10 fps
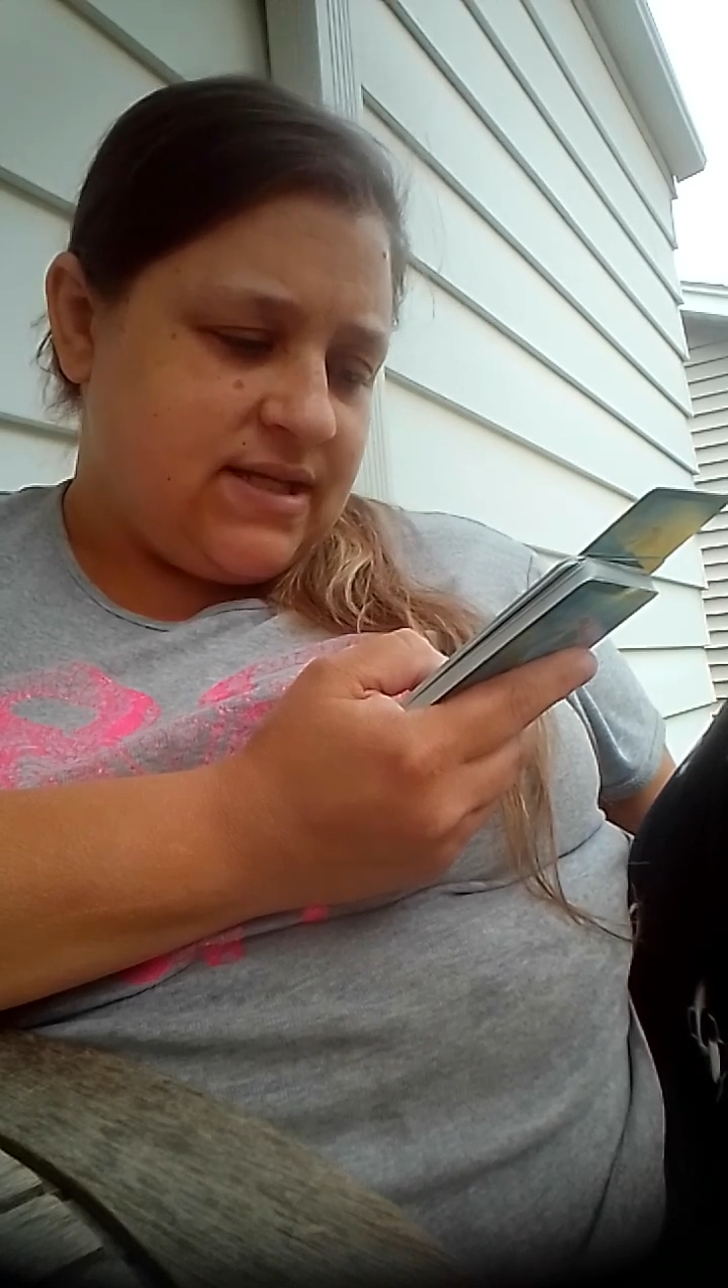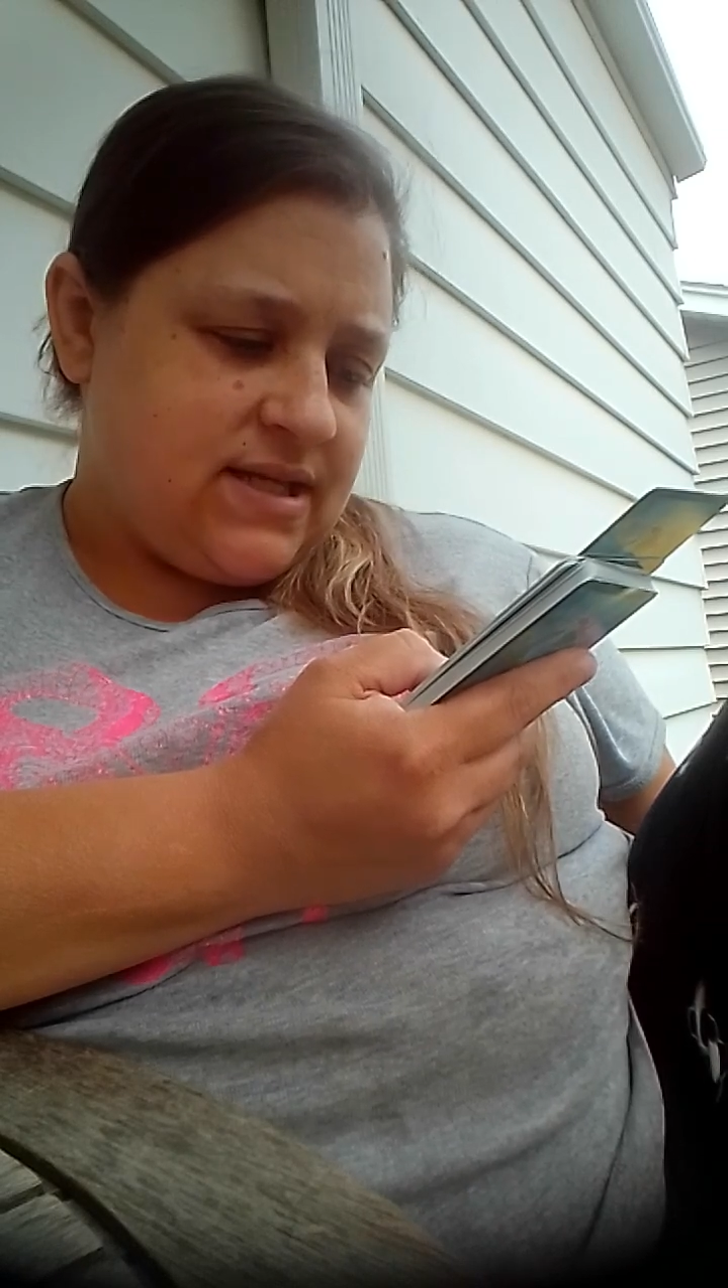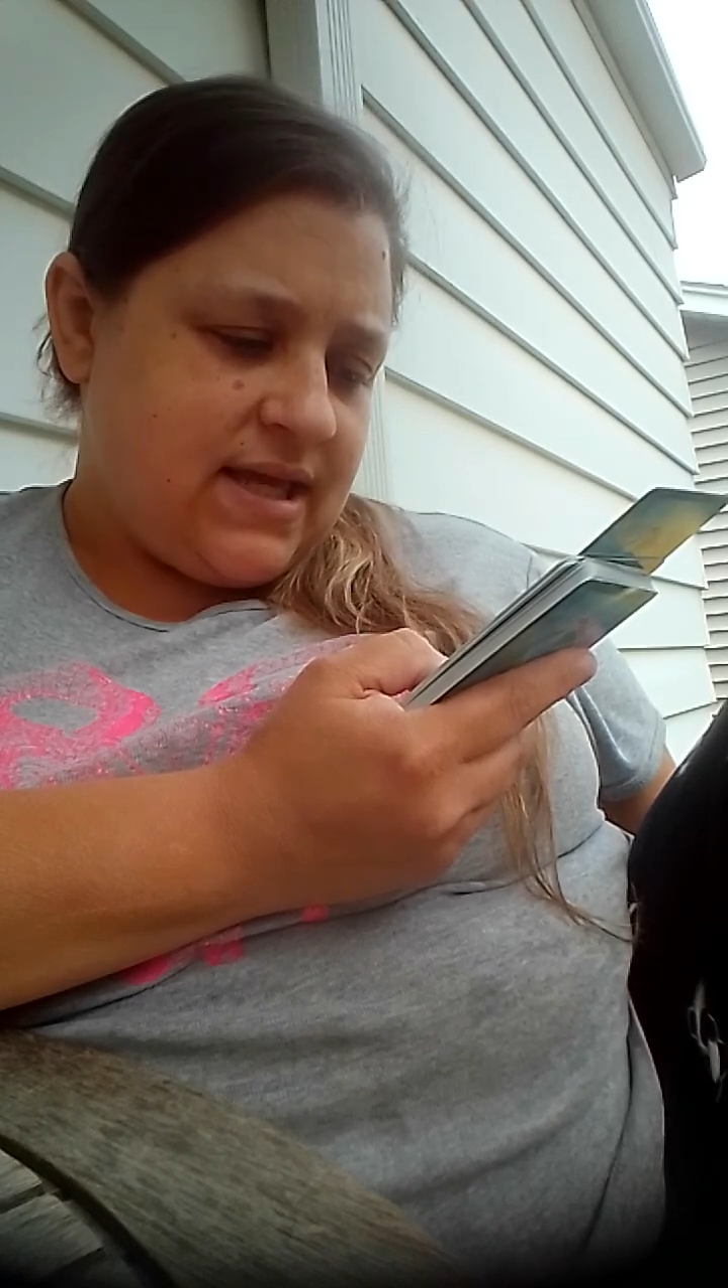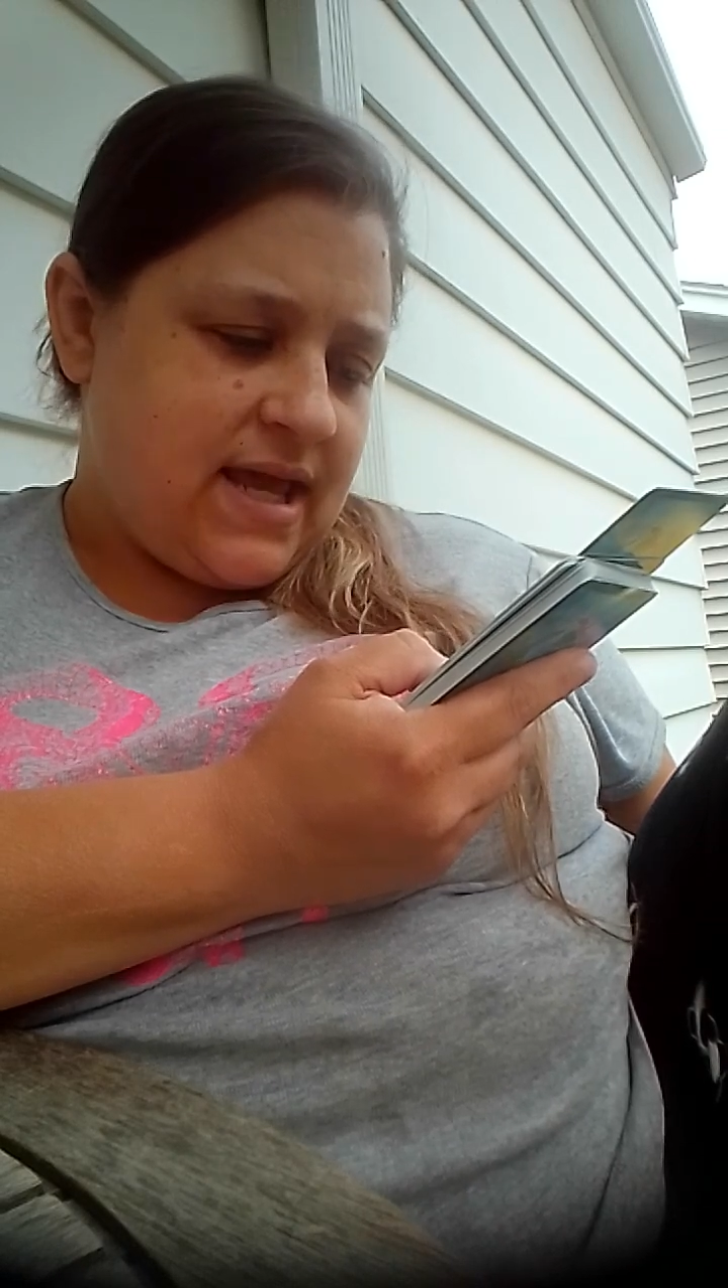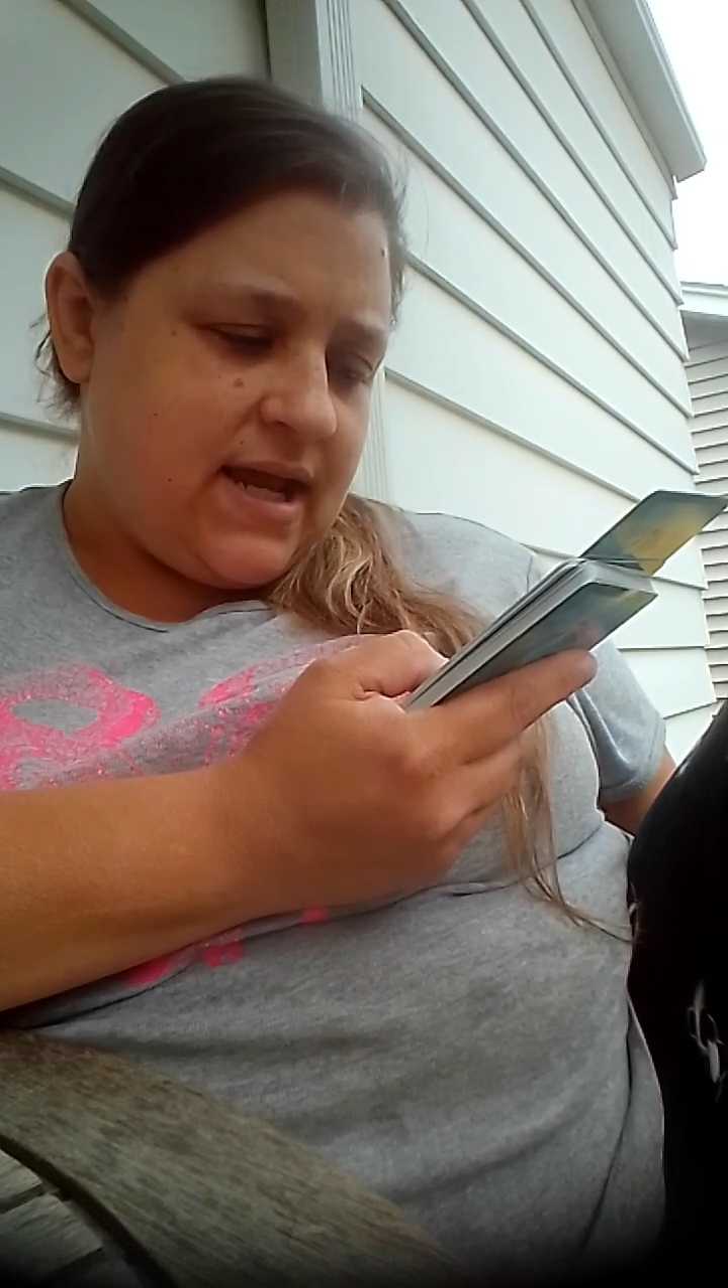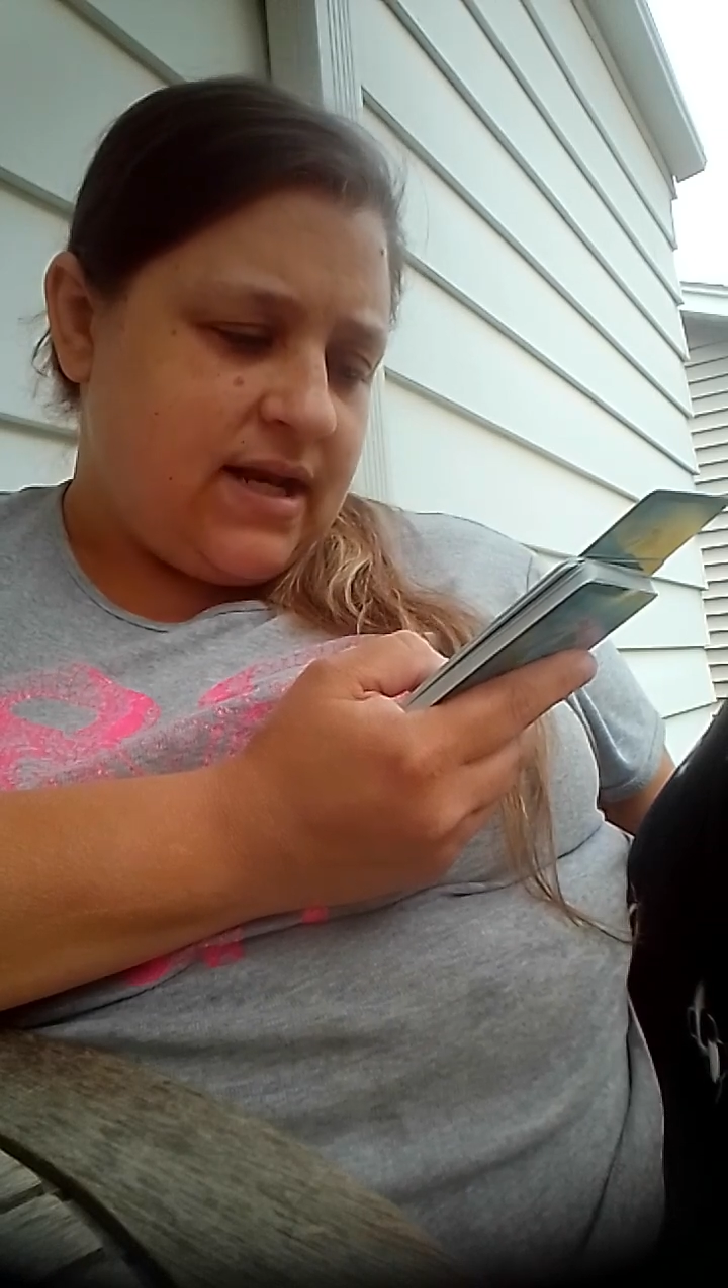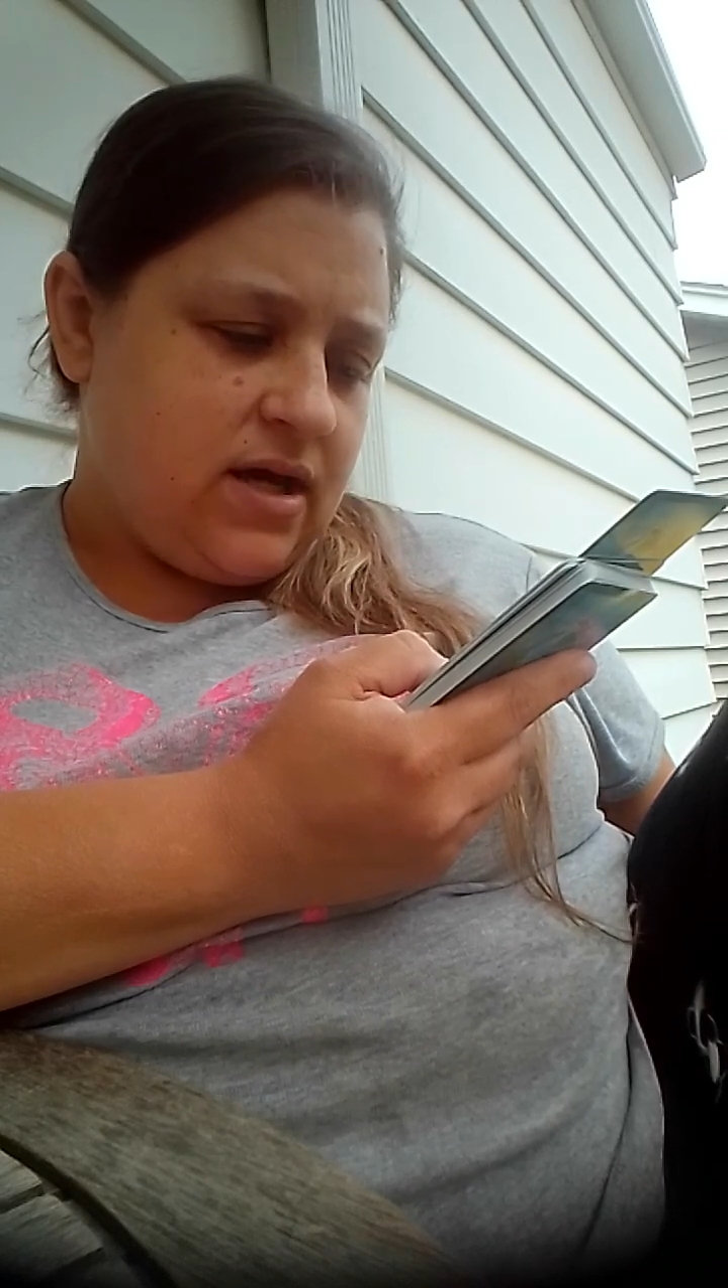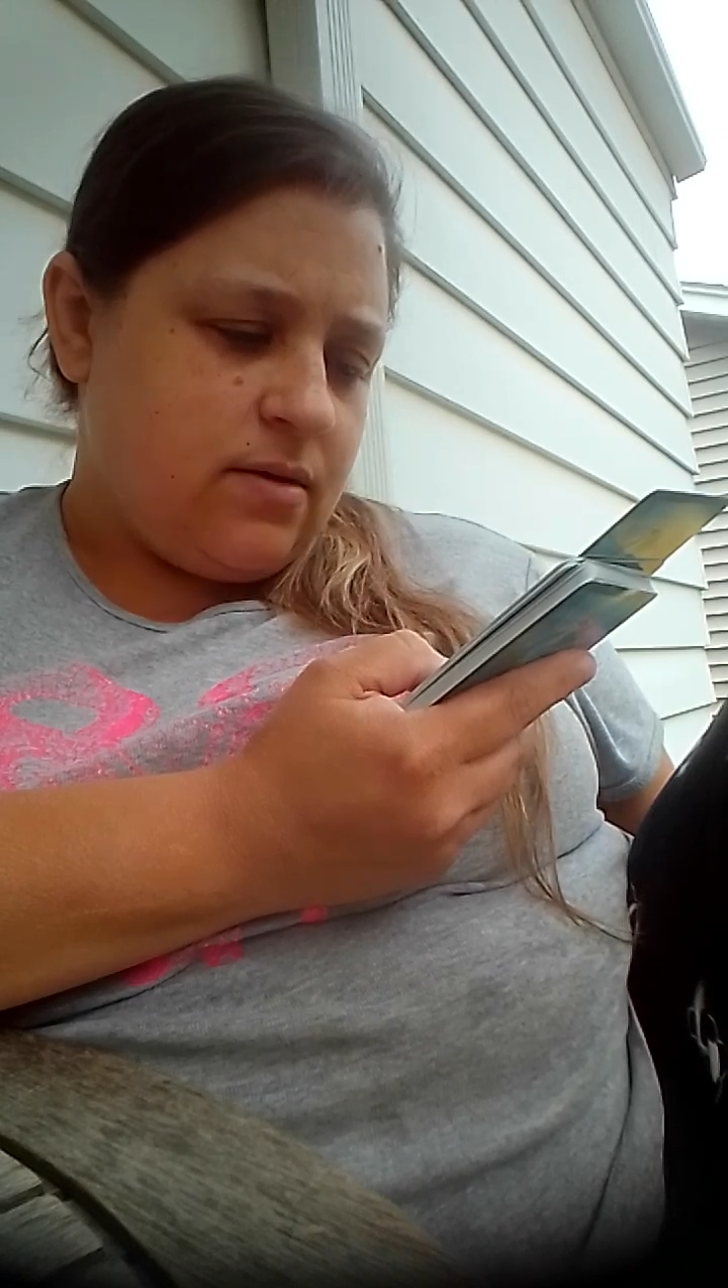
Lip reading: indicate